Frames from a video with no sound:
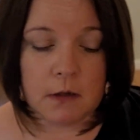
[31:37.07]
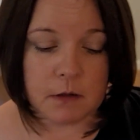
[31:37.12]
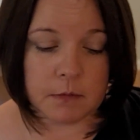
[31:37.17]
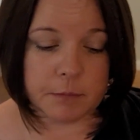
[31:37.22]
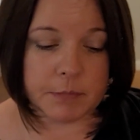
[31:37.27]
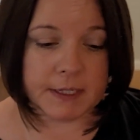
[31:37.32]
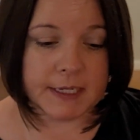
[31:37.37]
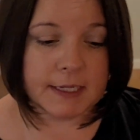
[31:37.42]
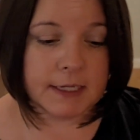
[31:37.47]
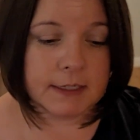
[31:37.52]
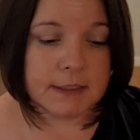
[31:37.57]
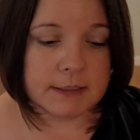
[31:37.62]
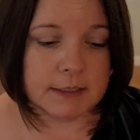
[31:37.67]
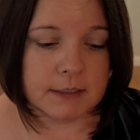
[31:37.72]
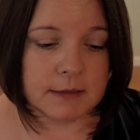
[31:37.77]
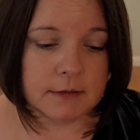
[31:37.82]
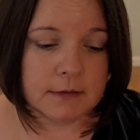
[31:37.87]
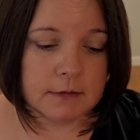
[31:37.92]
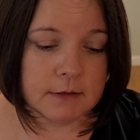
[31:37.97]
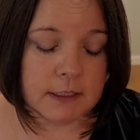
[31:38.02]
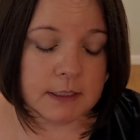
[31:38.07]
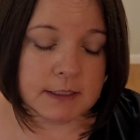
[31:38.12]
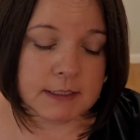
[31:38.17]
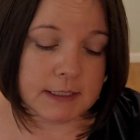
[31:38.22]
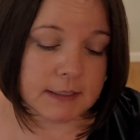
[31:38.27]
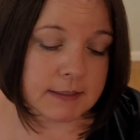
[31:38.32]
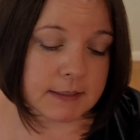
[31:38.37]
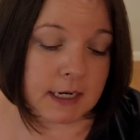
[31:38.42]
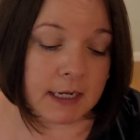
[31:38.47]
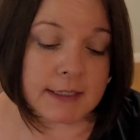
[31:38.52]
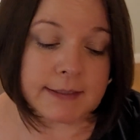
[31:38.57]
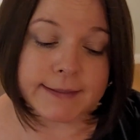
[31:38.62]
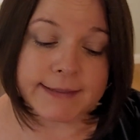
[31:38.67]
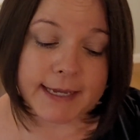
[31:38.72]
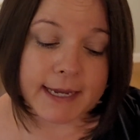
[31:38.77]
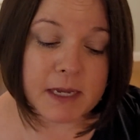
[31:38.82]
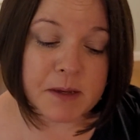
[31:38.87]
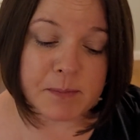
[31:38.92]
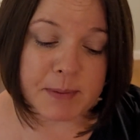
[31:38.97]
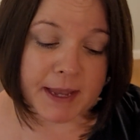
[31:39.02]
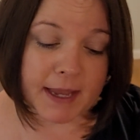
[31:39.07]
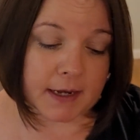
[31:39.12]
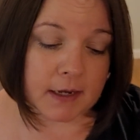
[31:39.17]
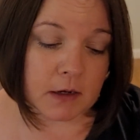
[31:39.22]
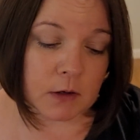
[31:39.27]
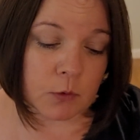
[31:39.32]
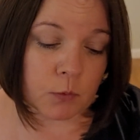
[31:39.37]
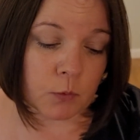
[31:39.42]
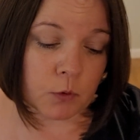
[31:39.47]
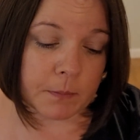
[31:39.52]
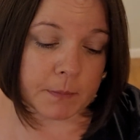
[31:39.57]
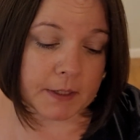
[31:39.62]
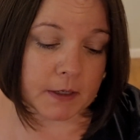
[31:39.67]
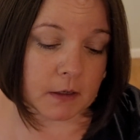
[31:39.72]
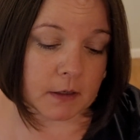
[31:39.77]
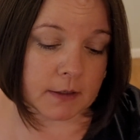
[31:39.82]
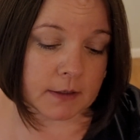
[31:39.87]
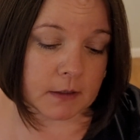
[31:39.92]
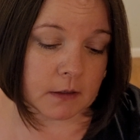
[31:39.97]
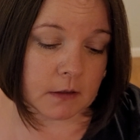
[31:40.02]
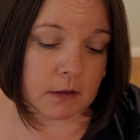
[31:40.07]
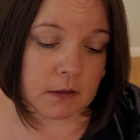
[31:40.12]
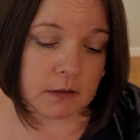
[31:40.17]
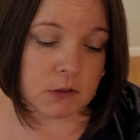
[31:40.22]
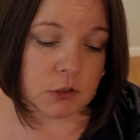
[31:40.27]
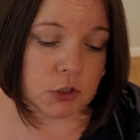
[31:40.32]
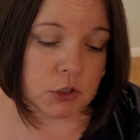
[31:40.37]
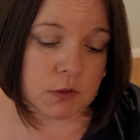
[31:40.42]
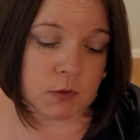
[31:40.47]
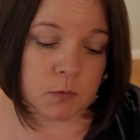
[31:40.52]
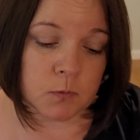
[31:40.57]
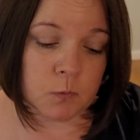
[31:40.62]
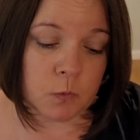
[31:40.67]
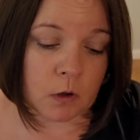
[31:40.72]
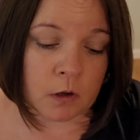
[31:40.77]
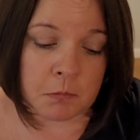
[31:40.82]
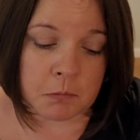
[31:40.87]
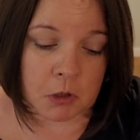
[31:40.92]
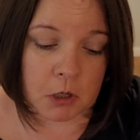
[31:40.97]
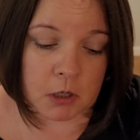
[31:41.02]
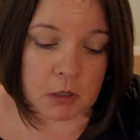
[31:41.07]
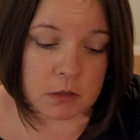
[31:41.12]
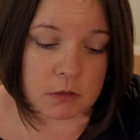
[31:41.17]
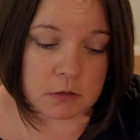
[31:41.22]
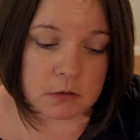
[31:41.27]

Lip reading: but it does not say Pioneer Woman on here. It's just Walmart.